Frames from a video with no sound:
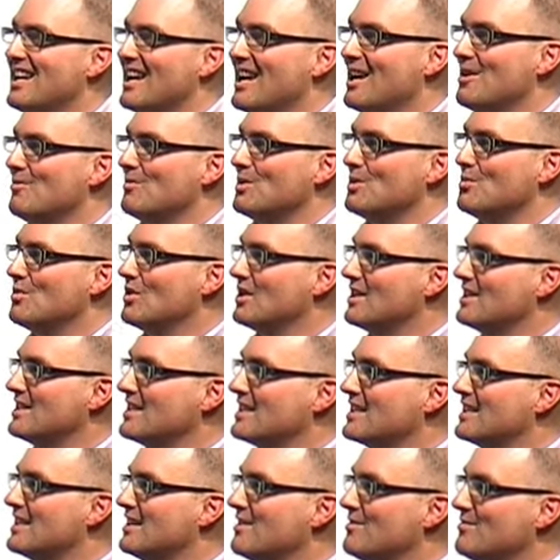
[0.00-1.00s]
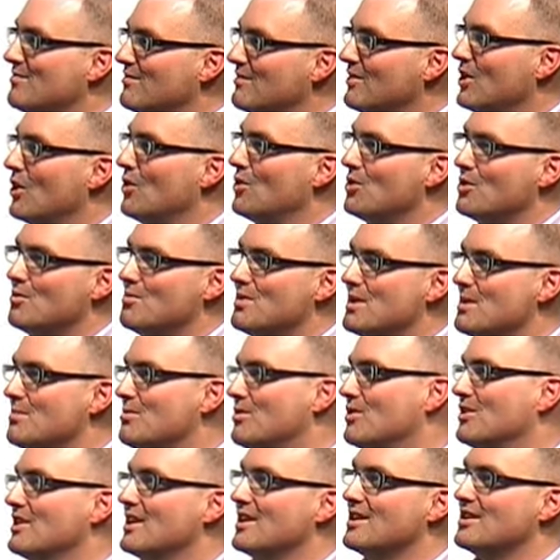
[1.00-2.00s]
And we wanted to give local
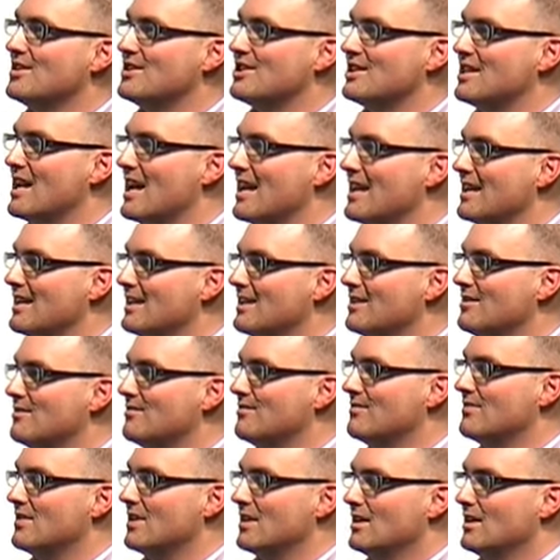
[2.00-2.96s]
people an understanding of